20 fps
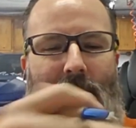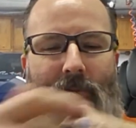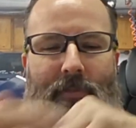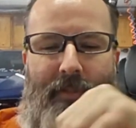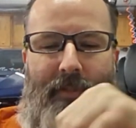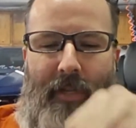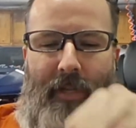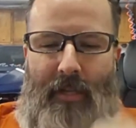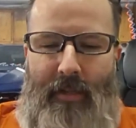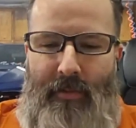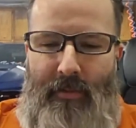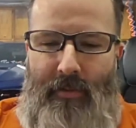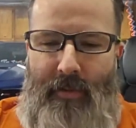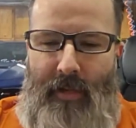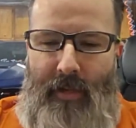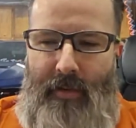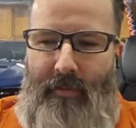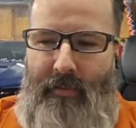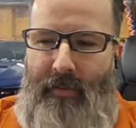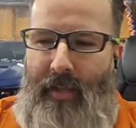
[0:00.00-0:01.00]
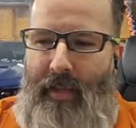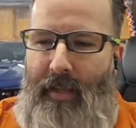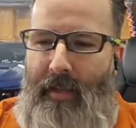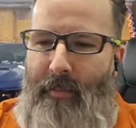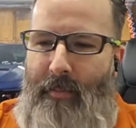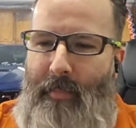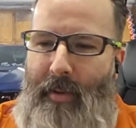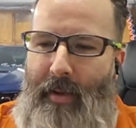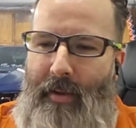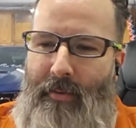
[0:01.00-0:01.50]
Scott, you kind of
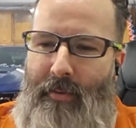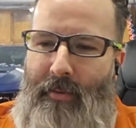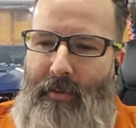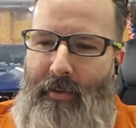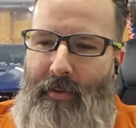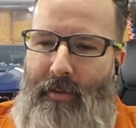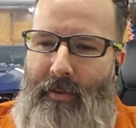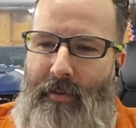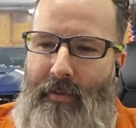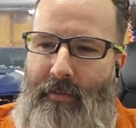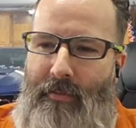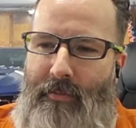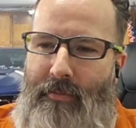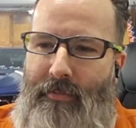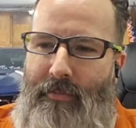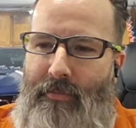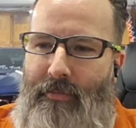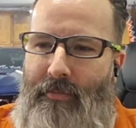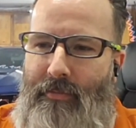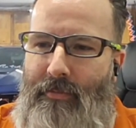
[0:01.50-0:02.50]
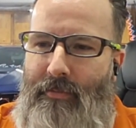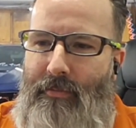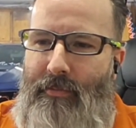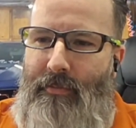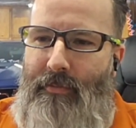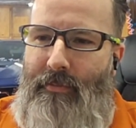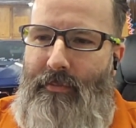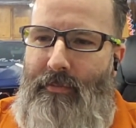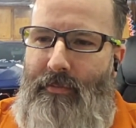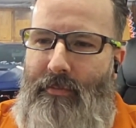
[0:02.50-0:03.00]
came out of,
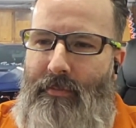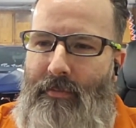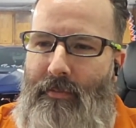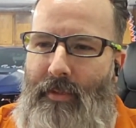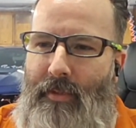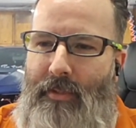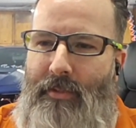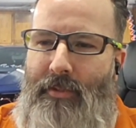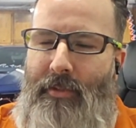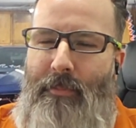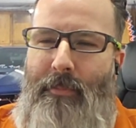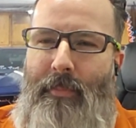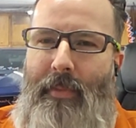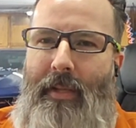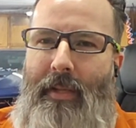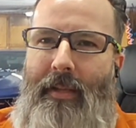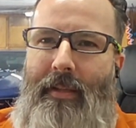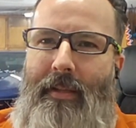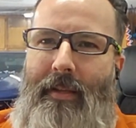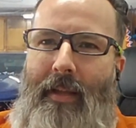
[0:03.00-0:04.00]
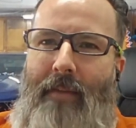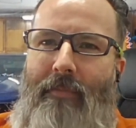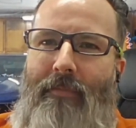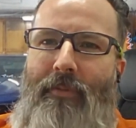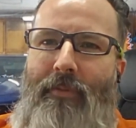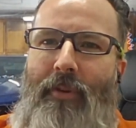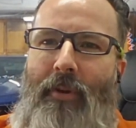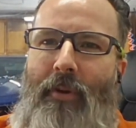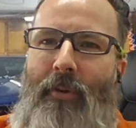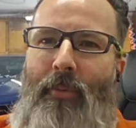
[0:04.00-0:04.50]
to me, kind of
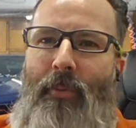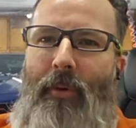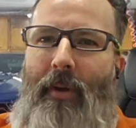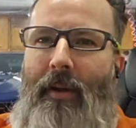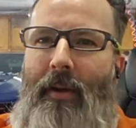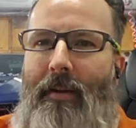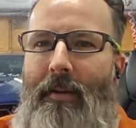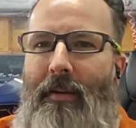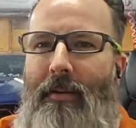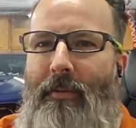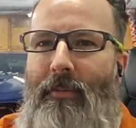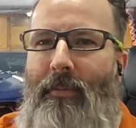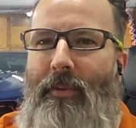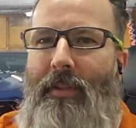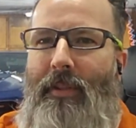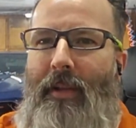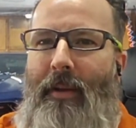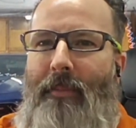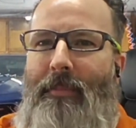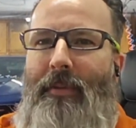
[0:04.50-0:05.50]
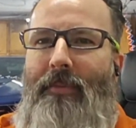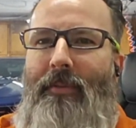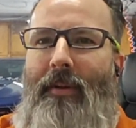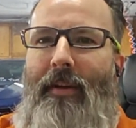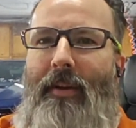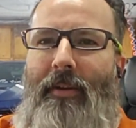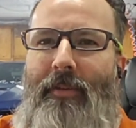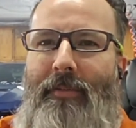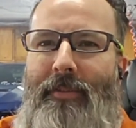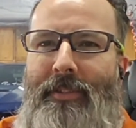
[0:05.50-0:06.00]
nowhere with Opti,
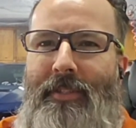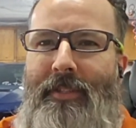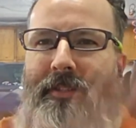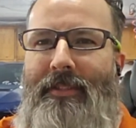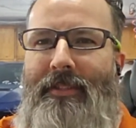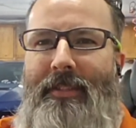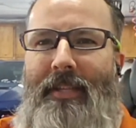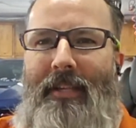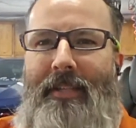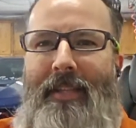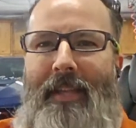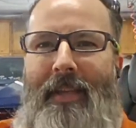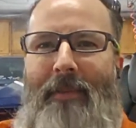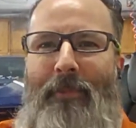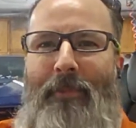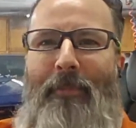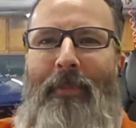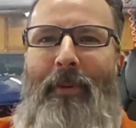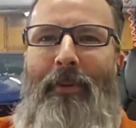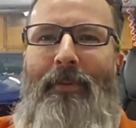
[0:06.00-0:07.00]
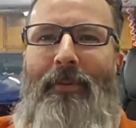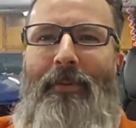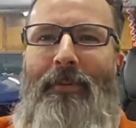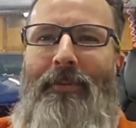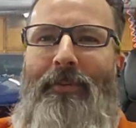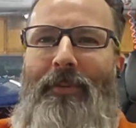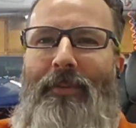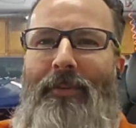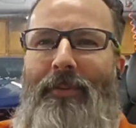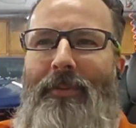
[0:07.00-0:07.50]
right? All of a sudden, Scott Campbell, boat
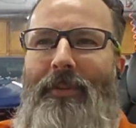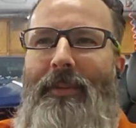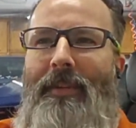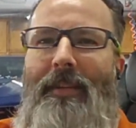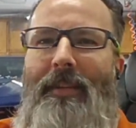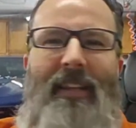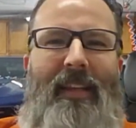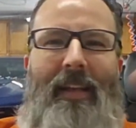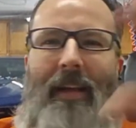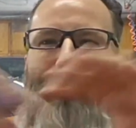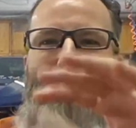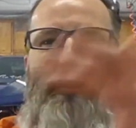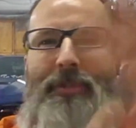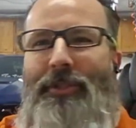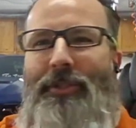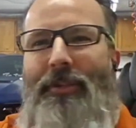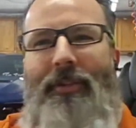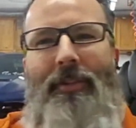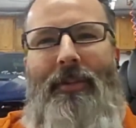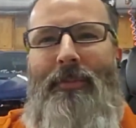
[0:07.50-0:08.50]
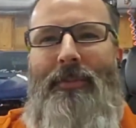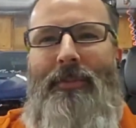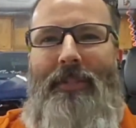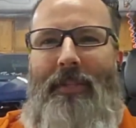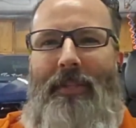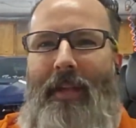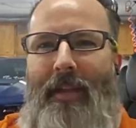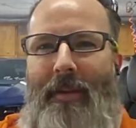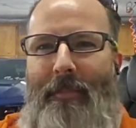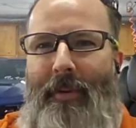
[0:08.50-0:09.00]
guru. I'm sure there was a
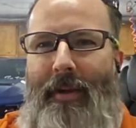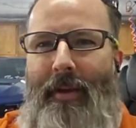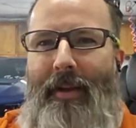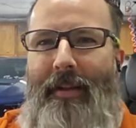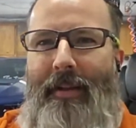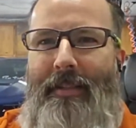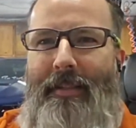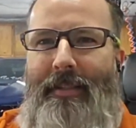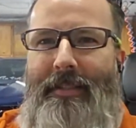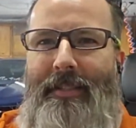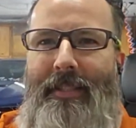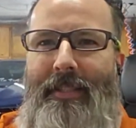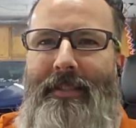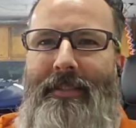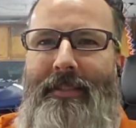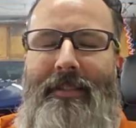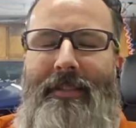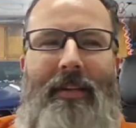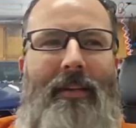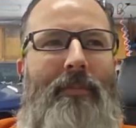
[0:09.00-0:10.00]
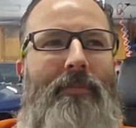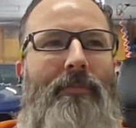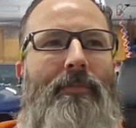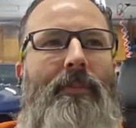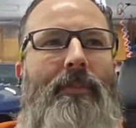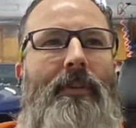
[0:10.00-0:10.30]
lot of behind the scenes stuff.